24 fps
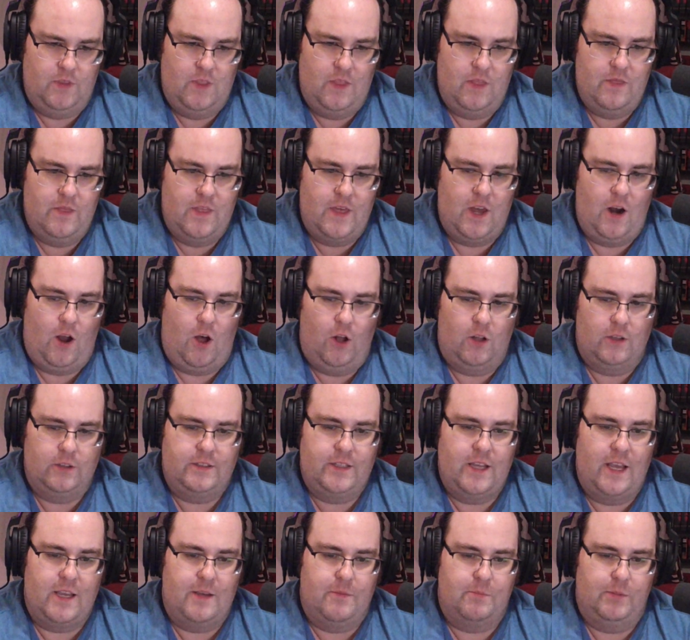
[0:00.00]
that all
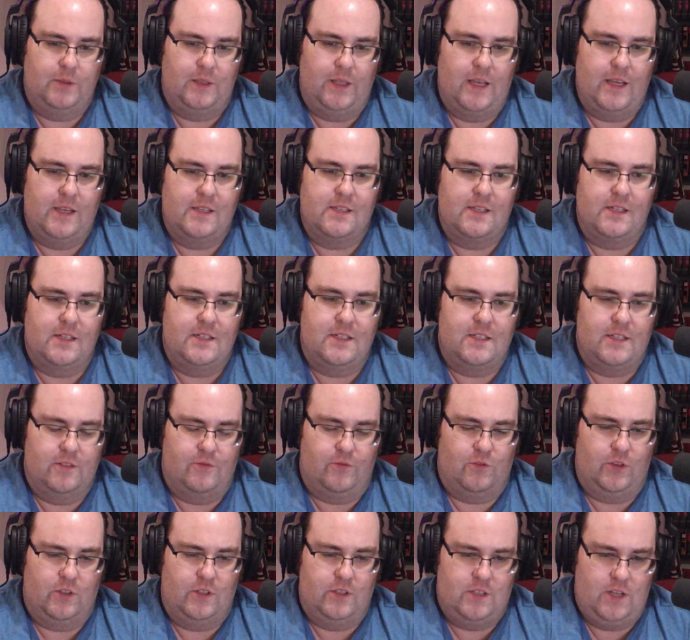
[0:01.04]
take place at
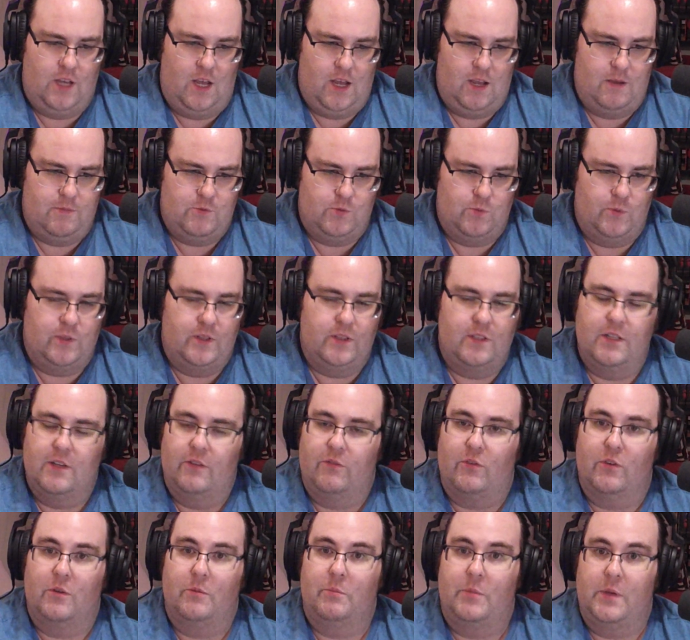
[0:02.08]
different times with
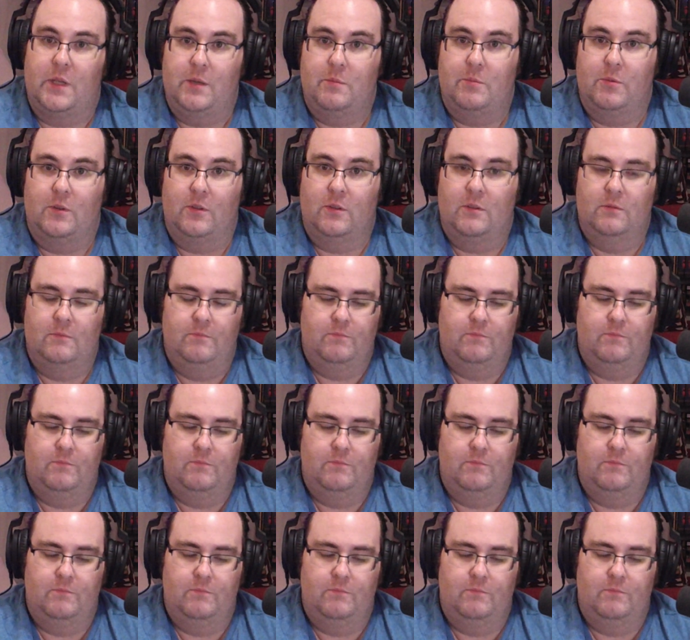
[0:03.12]
different people.